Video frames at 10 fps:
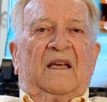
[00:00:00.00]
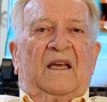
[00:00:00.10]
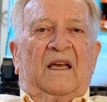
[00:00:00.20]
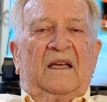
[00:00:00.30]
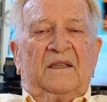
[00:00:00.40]

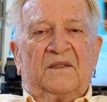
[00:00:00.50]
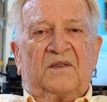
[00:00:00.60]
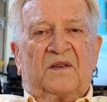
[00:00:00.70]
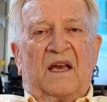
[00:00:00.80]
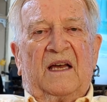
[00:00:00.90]

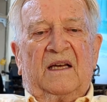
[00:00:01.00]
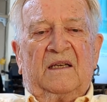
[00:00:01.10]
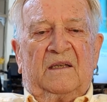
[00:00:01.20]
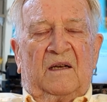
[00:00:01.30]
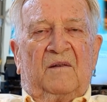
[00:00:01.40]

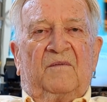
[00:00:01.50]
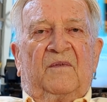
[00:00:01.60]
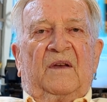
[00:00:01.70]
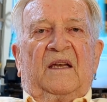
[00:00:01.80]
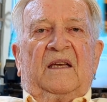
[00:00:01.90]
inside of
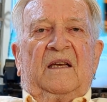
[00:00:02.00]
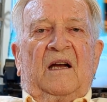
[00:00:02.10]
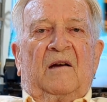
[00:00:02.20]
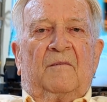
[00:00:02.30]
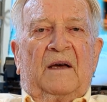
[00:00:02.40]
a
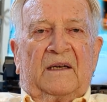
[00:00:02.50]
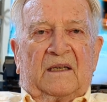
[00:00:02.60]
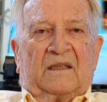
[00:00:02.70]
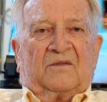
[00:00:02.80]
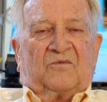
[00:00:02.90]

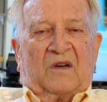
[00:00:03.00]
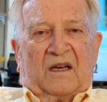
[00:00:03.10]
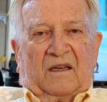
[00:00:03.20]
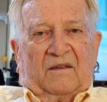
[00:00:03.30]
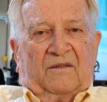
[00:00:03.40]
harmonic
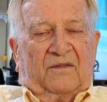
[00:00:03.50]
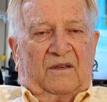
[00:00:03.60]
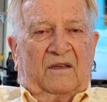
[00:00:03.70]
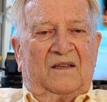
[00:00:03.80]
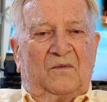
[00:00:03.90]
drive.
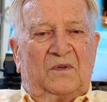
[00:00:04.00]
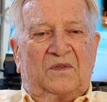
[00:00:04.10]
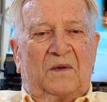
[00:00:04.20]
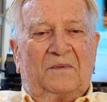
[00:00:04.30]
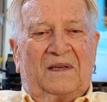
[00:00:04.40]
It was
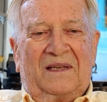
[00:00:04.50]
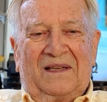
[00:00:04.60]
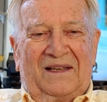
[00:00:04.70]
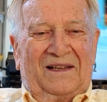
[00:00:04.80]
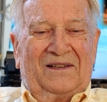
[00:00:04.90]
something
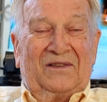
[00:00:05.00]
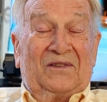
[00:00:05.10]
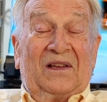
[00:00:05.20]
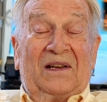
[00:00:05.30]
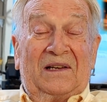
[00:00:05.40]
that
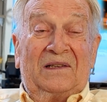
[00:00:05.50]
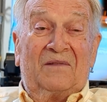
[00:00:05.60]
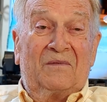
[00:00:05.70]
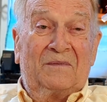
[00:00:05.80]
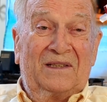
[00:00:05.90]
had
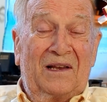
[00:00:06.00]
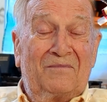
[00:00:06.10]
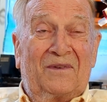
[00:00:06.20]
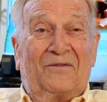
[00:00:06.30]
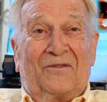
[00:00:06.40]
never been done
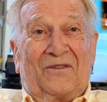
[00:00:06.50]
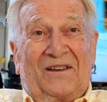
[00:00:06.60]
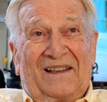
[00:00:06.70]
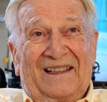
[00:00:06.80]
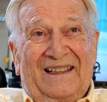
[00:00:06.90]
before.
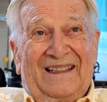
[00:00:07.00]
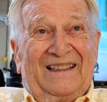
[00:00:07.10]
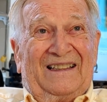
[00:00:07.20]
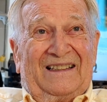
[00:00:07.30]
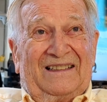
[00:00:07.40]

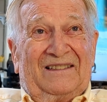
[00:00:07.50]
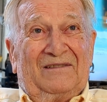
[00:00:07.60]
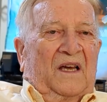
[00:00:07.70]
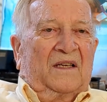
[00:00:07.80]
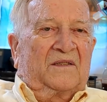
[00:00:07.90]

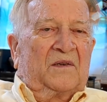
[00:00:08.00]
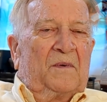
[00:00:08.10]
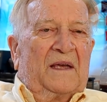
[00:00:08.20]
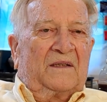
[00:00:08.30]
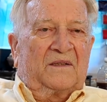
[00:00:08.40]
To
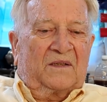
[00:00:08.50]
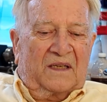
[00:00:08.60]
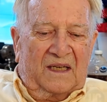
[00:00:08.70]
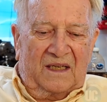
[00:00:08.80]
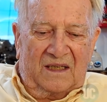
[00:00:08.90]
make
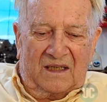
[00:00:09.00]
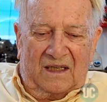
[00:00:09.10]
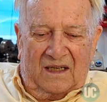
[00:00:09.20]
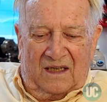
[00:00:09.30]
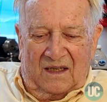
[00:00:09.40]
the
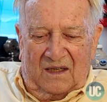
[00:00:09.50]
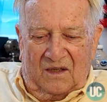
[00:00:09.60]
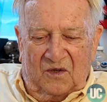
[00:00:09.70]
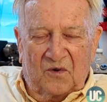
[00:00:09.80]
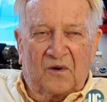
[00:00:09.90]

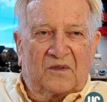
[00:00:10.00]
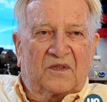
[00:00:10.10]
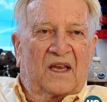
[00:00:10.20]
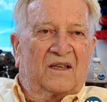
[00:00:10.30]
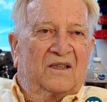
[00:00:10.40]

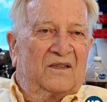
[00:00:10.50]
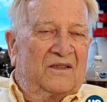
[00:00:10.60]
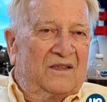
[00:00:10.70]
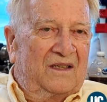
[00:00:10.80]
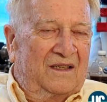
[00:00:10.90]

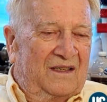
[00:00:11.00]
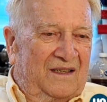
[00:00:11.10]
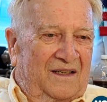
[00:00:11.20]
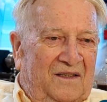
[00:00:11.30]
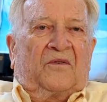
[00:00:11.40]
UroCycler,
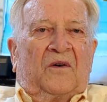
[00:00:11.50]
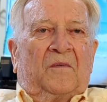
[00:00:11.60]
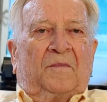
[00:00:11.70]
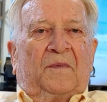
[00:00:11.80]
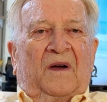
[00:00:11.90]
a
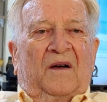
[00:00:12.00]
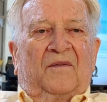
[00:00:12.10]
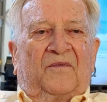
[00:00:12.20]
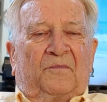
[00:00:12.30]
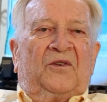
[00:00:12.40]
group
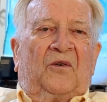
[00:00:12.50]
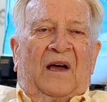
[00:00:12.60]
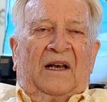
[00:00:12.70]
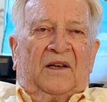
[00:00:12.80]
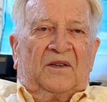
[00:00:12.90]
of
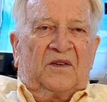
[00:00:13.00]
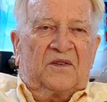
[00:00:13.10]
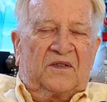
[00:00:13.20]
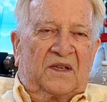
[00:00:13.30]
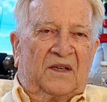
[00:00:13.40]

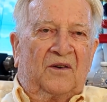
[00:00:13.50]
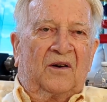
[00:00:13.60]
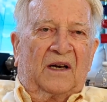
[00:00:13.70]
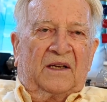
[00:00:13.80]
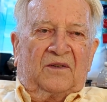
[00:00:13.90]
urologists in
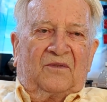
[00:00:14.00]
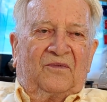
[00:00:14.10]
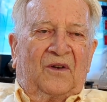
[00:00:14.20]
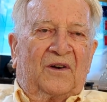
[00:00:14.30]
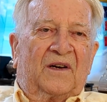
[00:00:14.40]
Orlando,
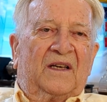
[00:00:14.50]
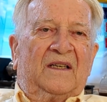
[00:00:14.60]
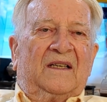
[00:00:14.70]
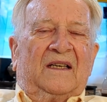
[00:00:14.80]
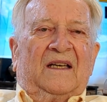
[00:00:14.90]
Florida,